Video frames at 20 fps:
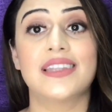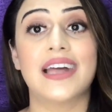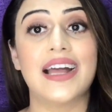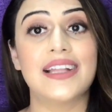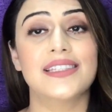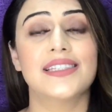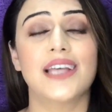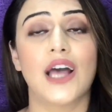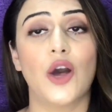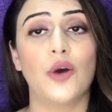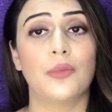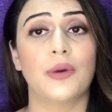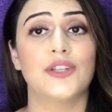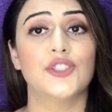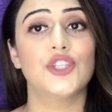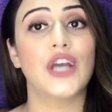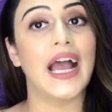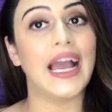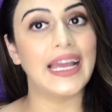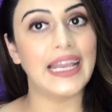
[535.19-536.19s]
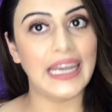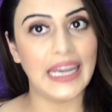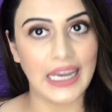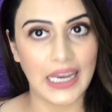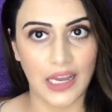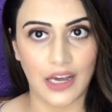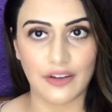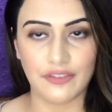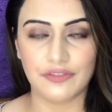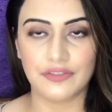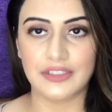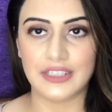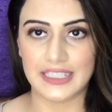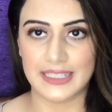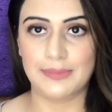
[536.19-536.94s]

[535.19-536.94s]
That's how much I love this